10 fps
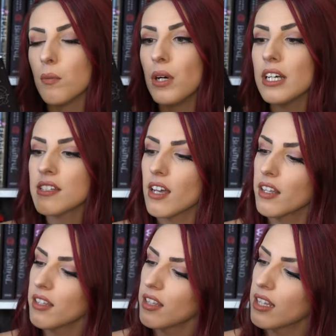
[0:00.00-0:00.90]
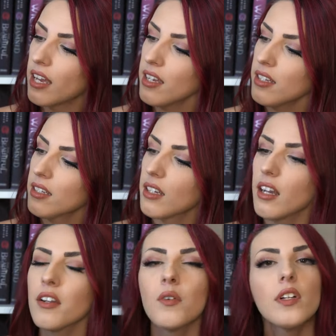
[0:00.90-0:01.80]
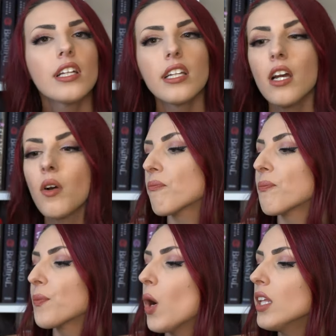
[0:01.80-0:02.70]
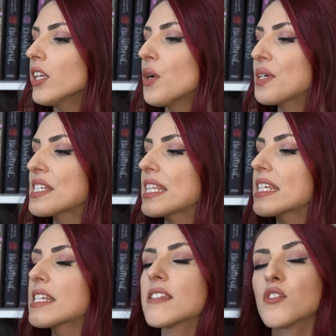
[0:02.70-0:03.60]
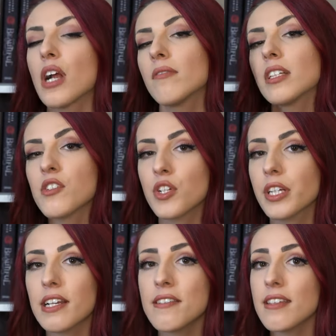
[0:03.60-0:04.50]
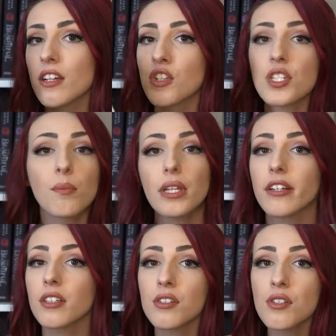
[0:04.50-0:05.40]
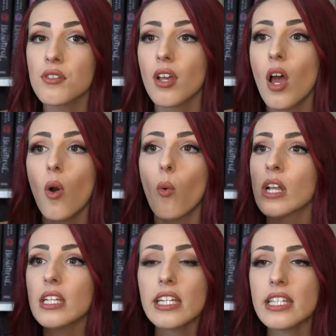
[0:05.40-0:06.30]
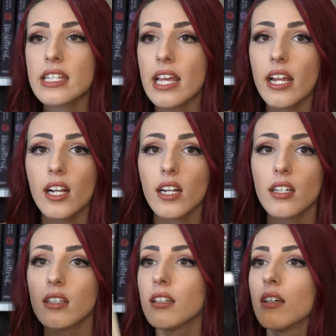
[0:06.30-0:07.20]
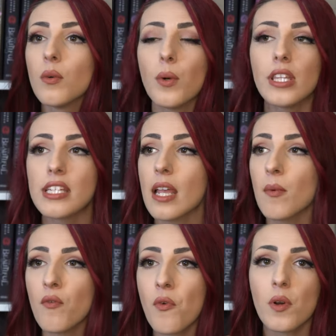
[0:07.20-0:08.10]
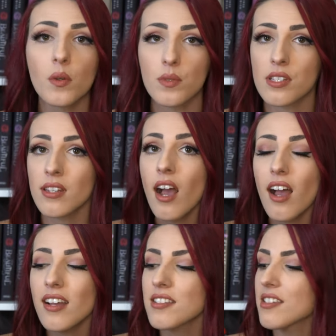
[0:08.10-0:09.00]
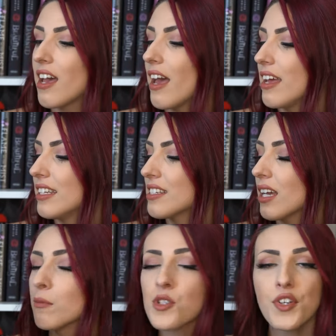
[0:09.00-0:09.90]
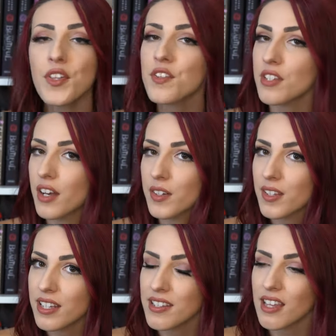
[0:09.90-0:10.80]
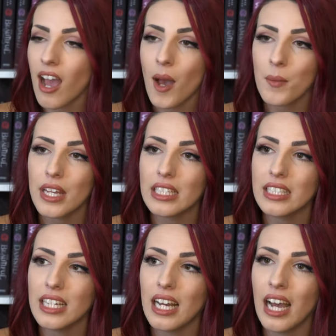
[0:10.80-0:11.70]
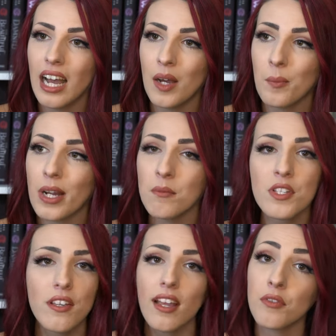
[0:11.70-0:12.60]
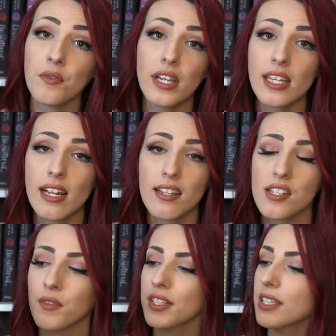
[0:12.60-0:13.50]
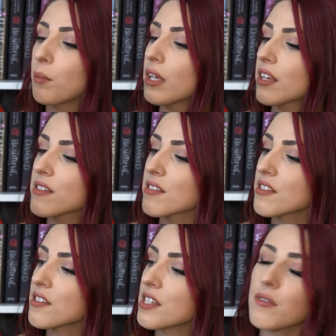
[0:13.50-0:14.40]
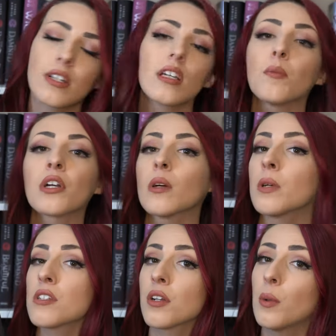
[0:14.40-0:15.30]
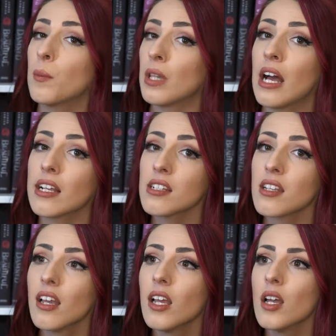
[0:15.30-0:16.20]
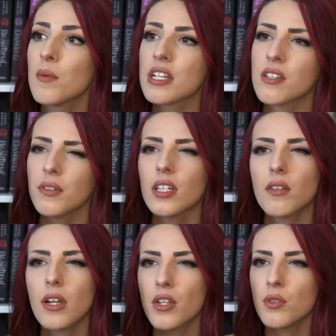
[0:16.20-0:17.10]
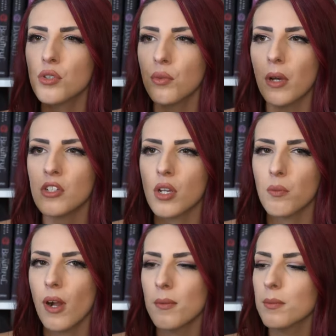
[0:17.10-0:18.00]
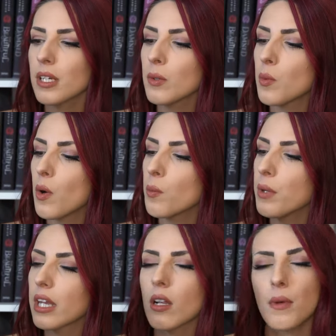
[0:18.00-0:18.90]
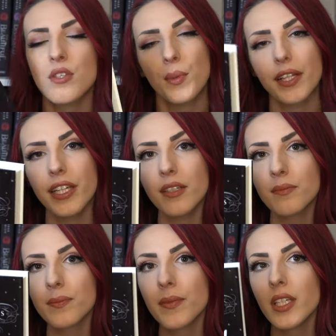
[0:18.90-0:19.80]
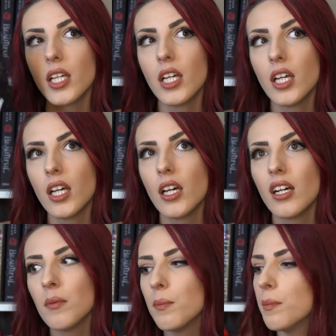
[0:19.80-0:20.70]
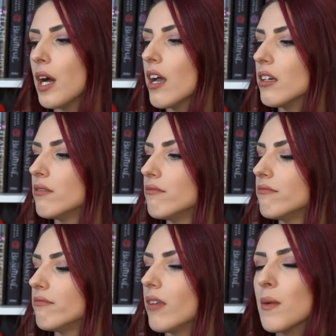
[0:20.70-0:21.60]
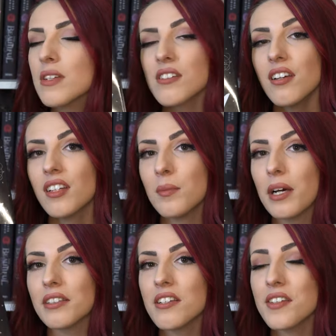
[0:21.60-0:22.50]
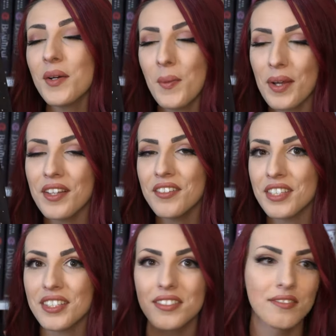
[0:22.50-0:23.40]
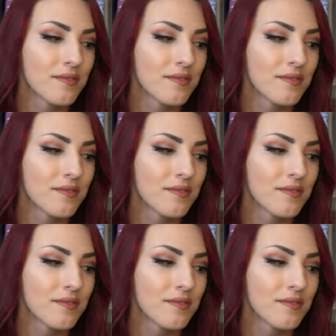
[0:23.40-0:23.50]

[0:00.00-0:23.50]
But other than that, I don't really know. All I know is that this is a traveling circus that just appears. One day it's there, when the day before it was not, and I'm sure there's other things that happen, um, but I'm just gonna have to find that out as I read because this is definitely a book I want to go in blind because I feel like if I know too much, I probably won't pick it up as quickly. But I'm excited about this. I hope I love it.